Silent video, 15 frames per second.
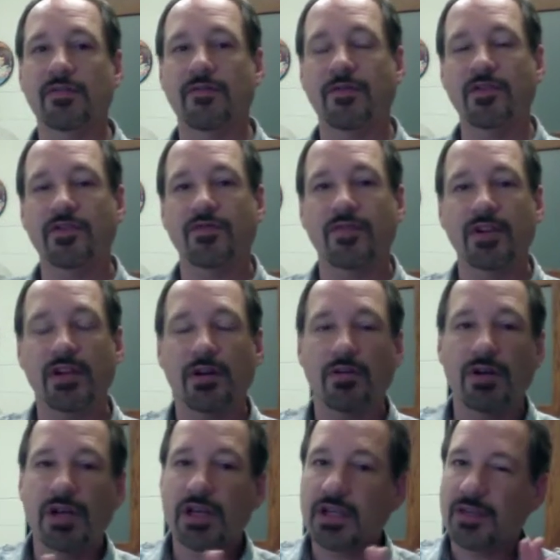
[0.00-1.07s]
in the first
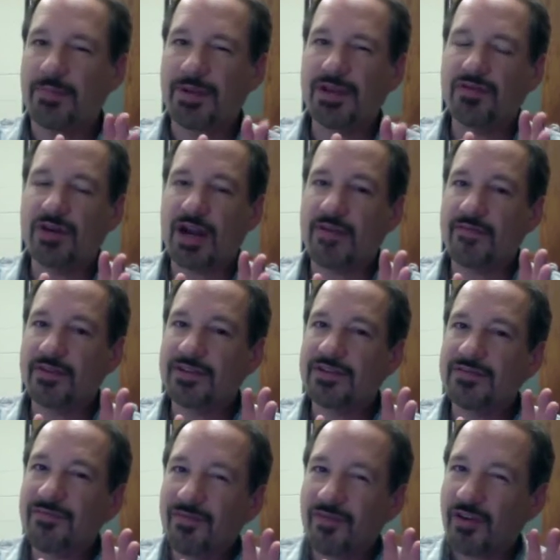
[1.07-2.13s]
video, P drive
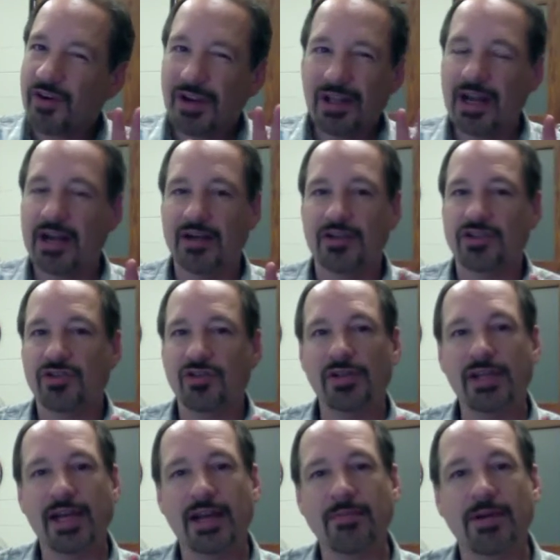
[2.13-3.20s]
isn't very large. It's
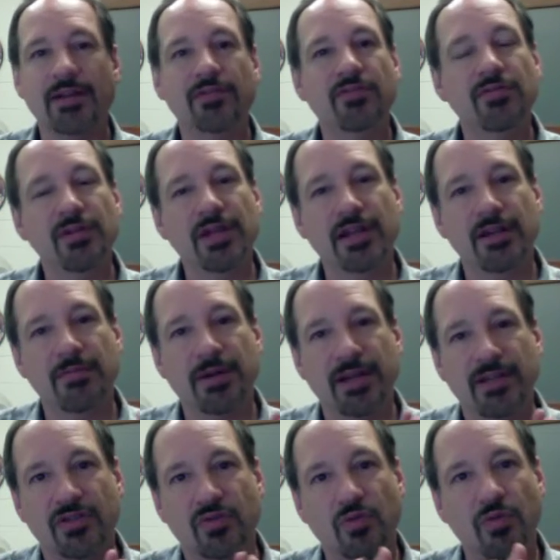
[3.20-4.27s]
only got about 2
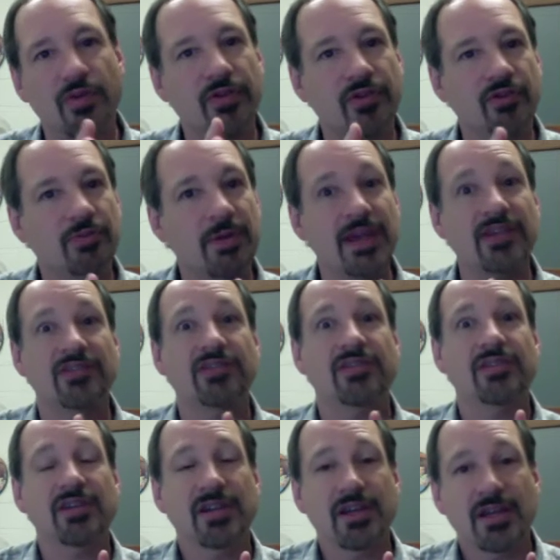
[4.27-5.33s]
gigabytes worth of space
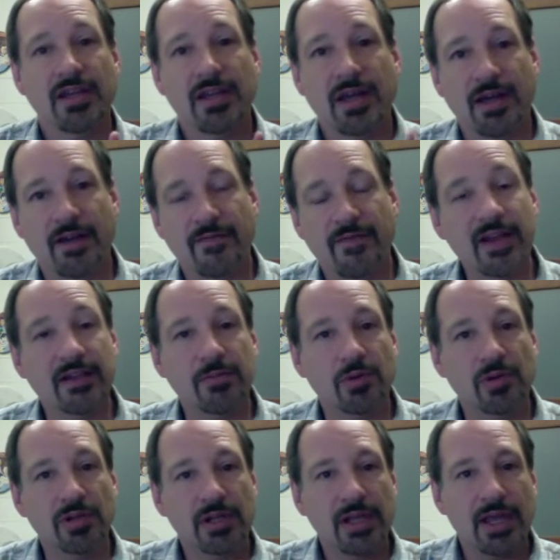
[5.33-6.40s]

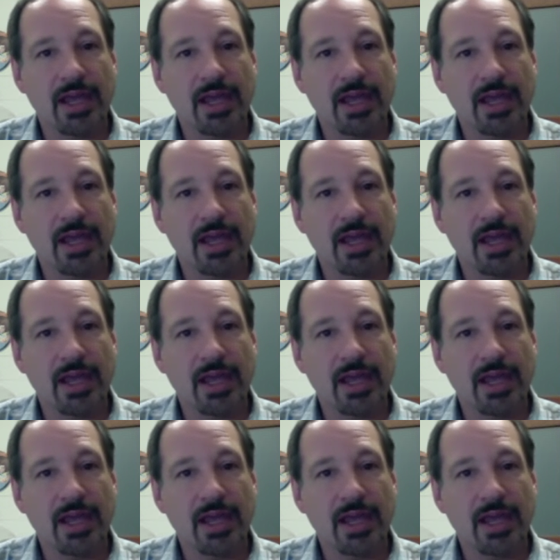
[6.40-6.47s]
available.